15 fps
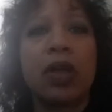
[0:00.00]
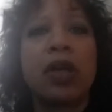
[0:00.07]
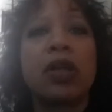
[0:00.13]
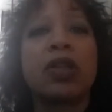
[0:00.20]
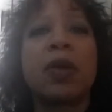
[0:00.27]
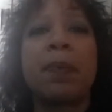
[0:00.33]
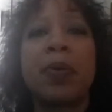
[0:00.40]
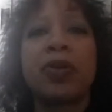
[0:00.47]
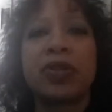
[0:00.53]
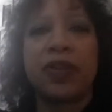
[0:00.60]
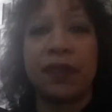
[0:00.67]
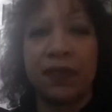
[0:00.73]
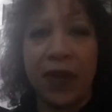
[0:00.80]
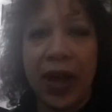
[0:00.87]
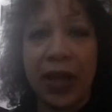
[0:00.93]
The
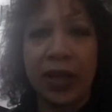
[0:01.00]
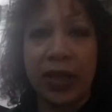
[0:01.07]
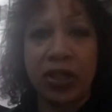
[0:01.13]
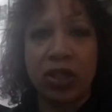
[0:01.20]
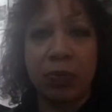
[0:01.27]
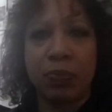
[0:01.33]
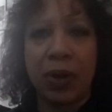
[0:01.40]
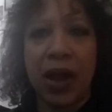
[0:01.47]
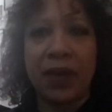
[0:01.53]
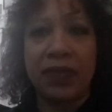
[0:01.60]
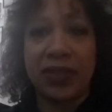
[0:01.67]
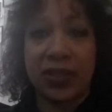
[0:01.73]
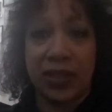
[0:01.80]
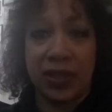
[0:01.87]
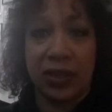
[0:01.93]
person violates your
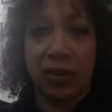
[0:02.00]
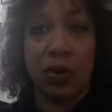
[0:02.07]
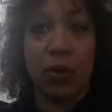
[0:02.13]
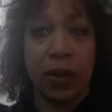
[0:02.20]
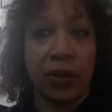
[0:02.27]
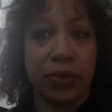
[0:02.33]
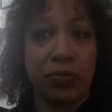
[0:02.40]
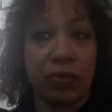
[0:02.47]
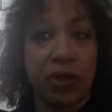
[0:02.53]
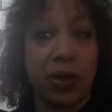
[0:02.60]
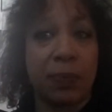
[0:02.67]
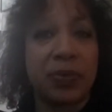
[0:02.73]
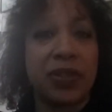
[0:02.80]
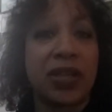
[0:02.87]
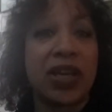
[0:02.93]
privacy, going through
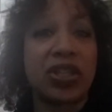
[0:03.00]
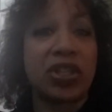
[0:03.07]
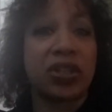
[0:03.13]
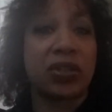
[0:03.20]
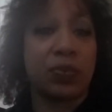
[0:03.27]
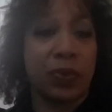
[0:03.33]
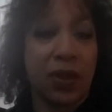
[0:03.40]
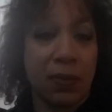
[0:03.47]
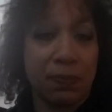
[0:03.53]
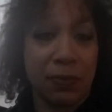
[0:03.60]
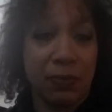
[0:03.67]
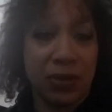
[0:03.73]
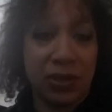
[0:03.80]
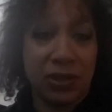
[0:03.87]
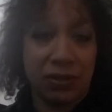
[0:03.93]
your possessions without
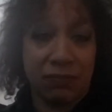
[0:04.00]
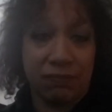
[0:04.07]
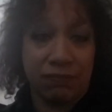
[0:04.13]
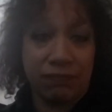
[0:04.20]
permission.